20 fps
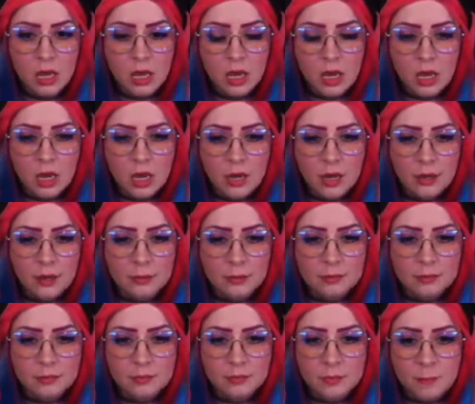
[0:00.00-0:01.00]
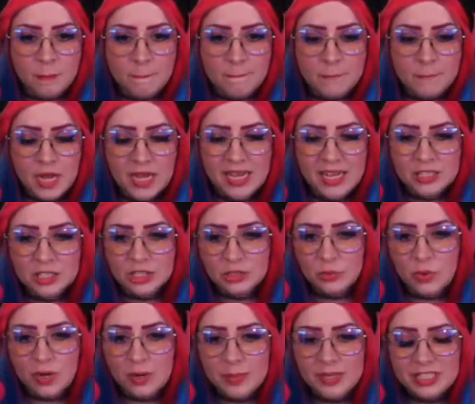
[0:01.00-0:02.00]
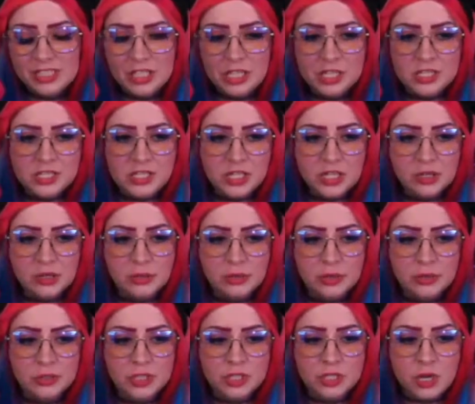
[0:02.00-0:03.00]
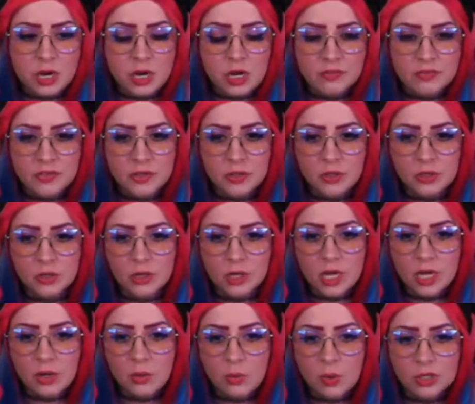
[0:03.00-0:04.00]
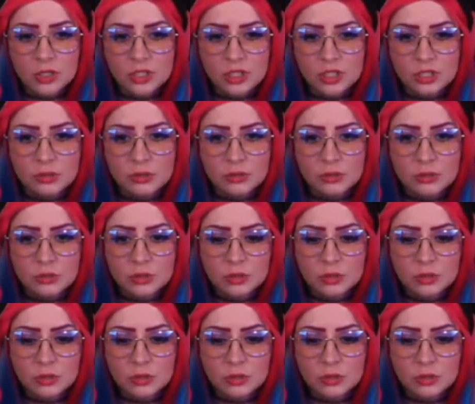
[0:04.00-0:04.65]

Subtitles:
Why am I chasing you? You just got off the hook. I don't want you.